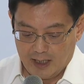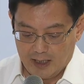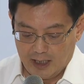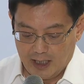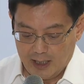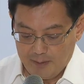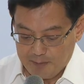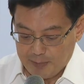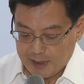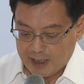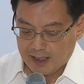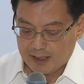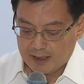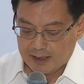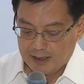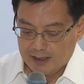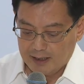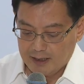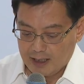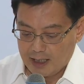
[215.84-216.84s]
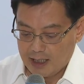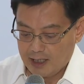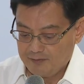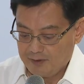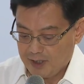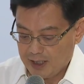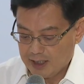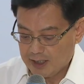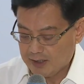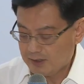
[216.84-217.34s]
In particular, I have
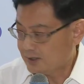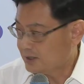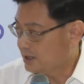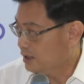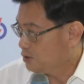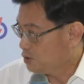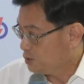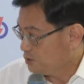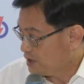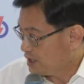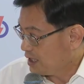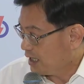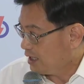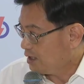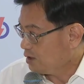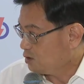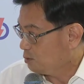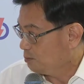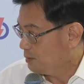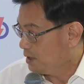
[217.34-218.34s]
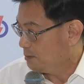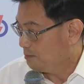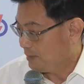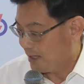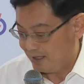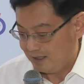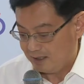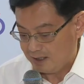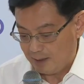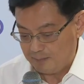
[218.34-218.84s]
asked uh, Chun Sing to be
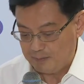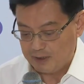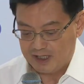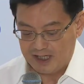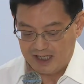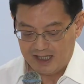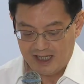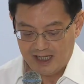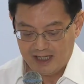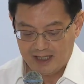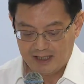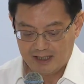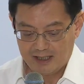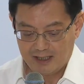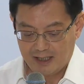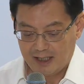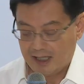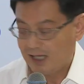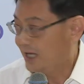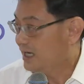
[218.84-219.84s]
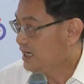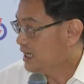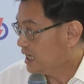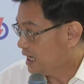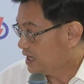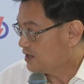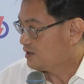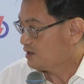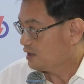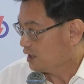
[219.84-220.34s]
my deputy, and he
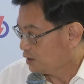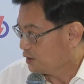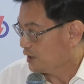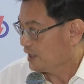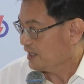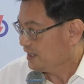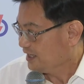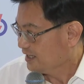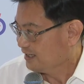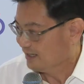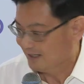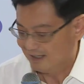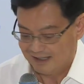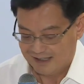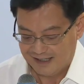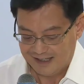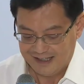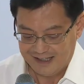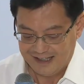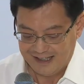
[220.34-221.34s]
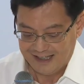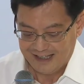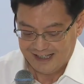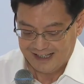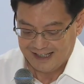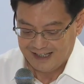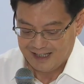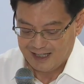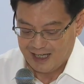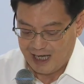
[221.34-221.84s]
has agreed.
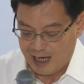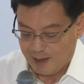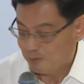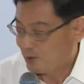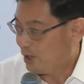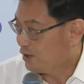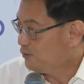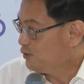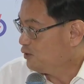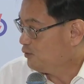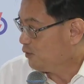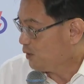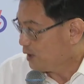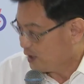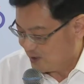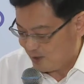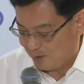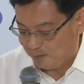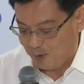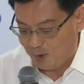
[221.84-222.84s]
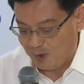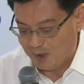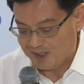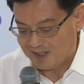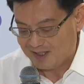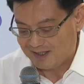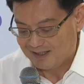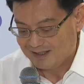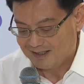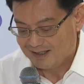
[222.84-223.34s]
I'm grateful for his support
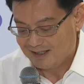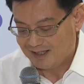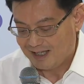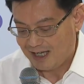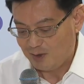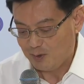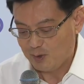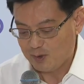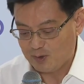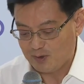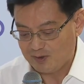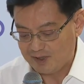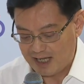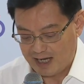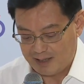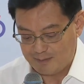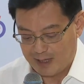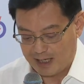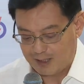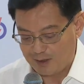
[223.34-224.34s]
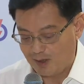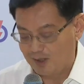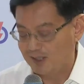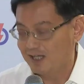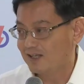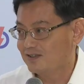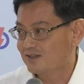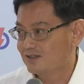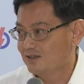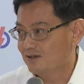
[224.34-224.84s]
and also thank my
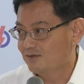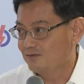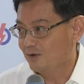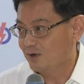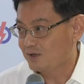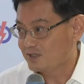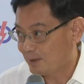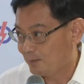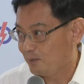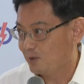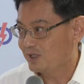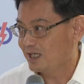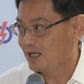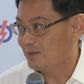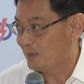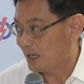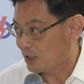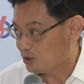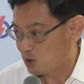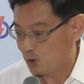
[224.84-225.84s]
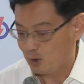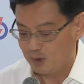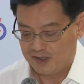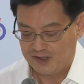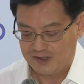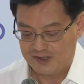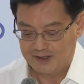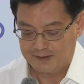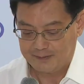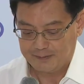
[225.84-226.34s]
colleagues for supporting my
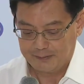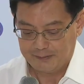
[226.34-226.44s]
choice.